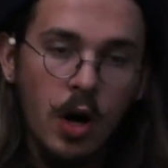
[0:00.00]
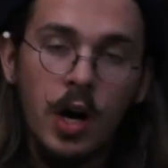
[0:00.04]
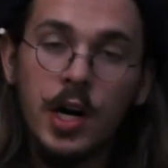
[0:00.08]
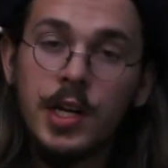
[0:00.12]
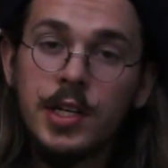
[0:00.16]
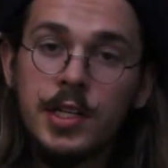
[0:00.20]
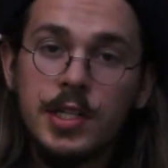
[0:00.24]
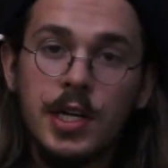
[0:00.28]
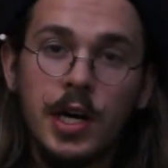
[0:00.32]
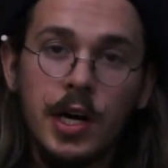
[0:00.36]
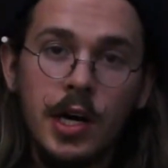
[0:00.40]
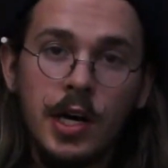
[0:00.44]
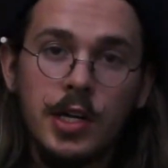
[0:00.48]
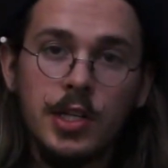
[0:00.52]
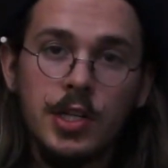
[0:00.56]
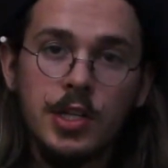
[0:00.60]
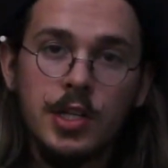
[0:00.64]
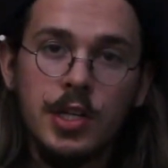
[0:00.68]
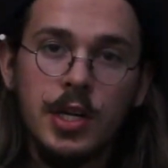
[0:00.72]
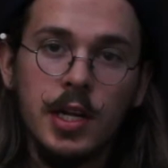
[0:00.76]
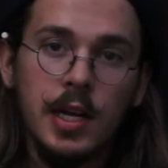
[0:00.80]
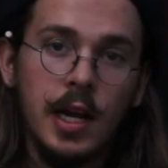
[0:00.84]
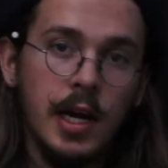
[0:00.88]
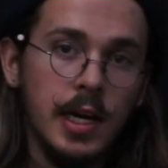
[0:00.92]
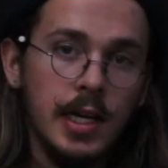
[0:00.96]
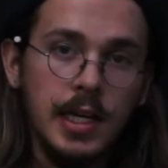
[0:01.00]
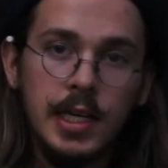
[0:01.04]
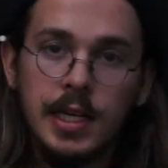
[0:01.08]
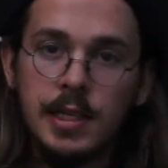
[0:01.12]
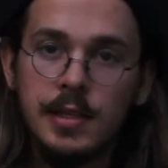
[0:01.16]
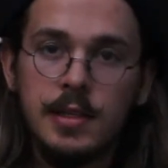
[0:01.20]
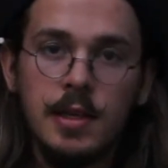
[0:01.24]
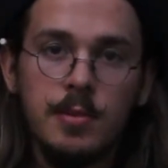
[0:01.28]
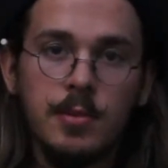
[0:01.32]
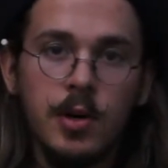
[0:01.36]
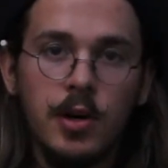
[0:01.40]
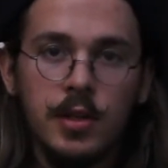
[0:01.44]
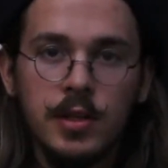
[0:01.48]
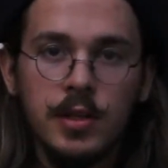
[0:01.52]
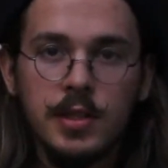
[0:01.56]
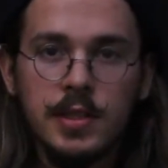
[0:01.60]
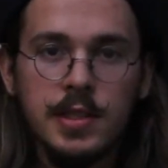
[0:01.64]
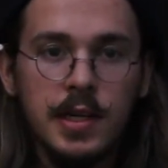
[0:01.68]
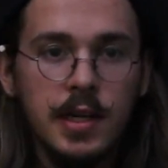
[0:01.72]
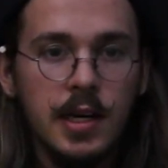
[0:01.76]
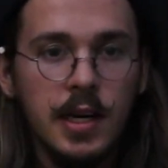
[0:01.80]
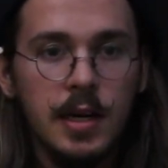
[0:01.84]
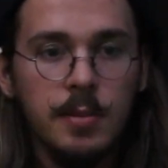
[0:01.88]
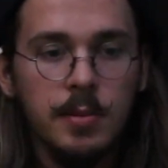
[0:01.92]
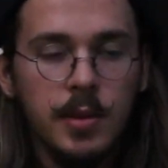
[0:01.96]
untouched and I'd eat them all the
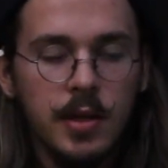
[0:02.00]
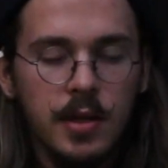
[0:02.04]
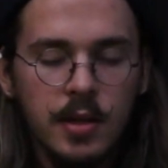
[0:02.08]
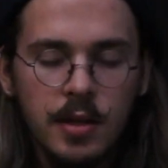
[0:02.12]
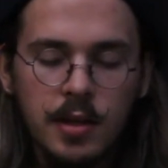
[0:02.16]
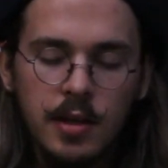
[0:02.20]
time.